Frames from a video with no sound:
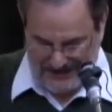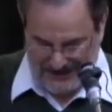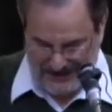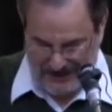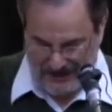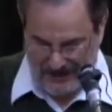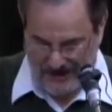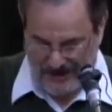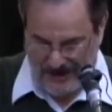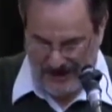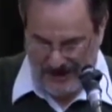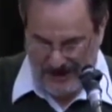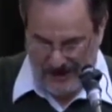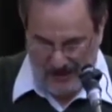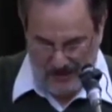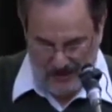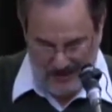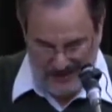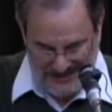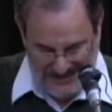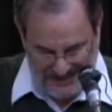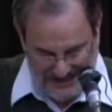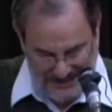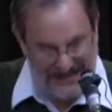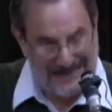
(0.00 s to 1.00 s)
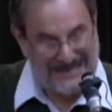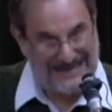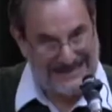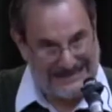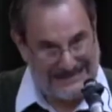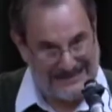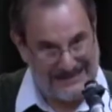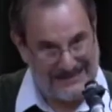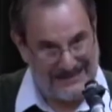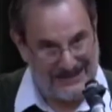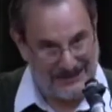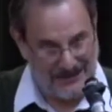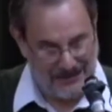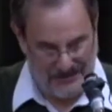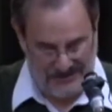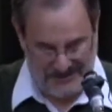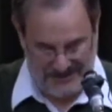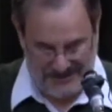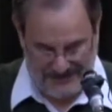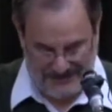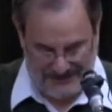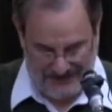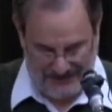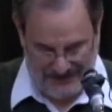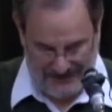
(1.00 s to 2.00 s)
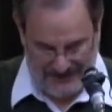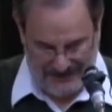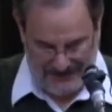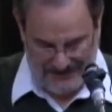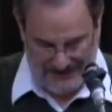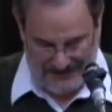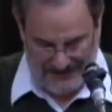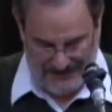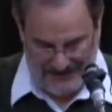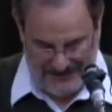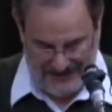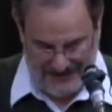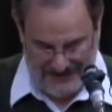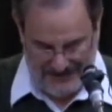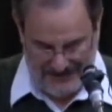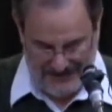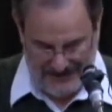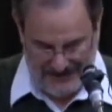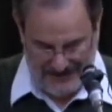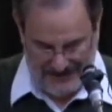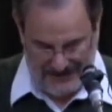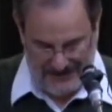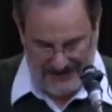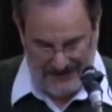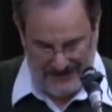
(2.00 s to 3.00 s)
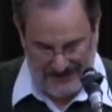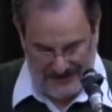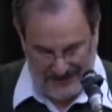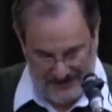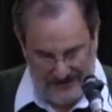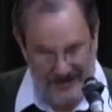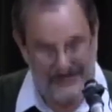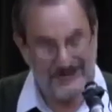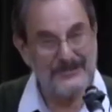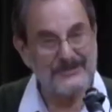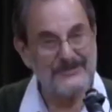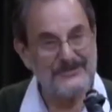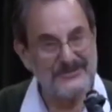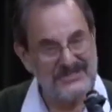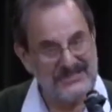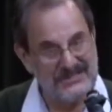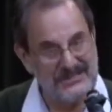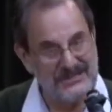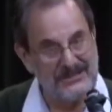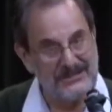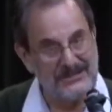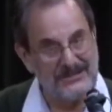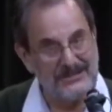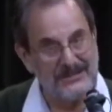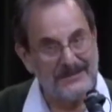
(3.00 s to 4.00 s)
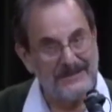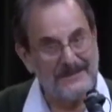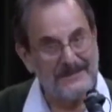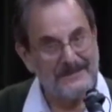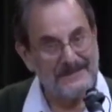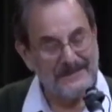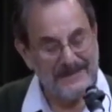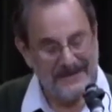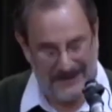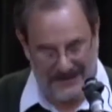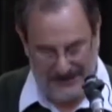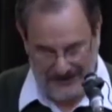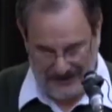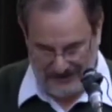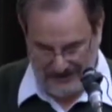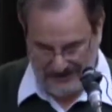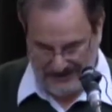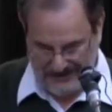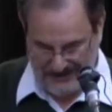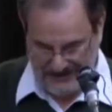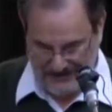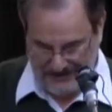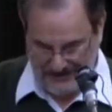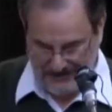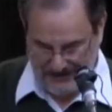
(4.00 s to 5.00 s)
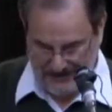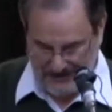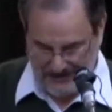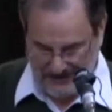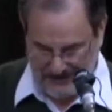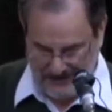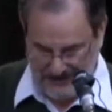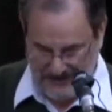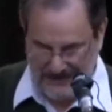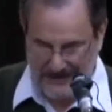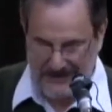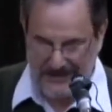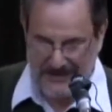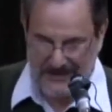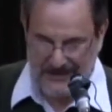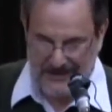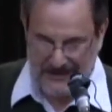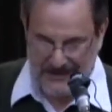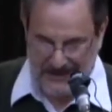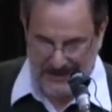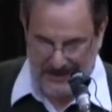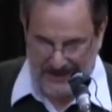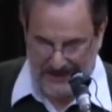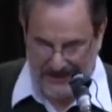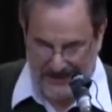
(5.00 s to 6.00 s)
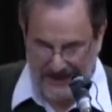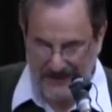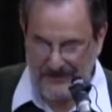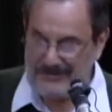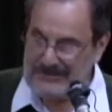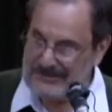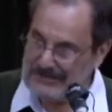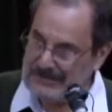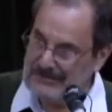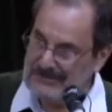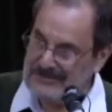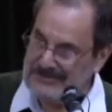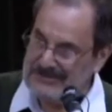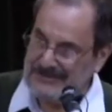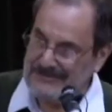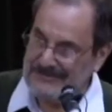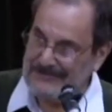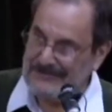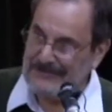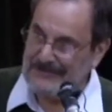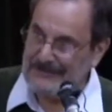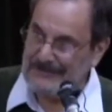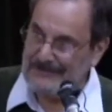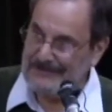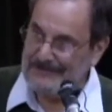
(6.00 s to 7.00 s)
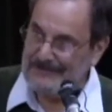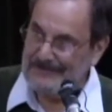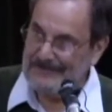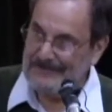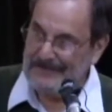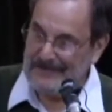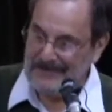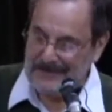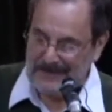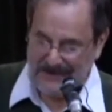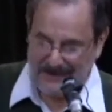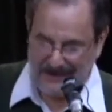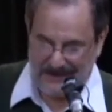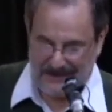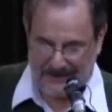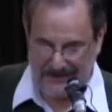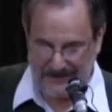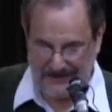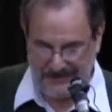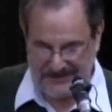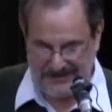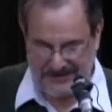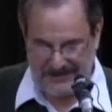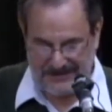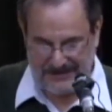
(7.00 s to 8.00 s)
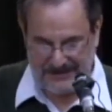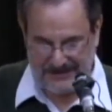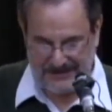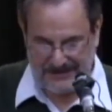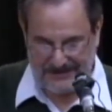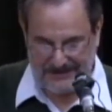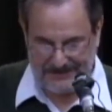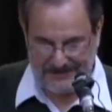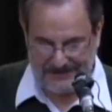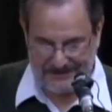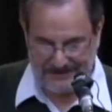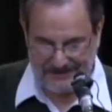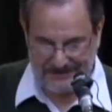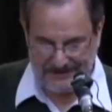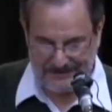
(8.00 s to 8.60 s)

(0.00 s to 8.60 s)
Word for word: that there was light in Lucifer. There's Lucille in Lucifer, and there's Lucifer in Lucille.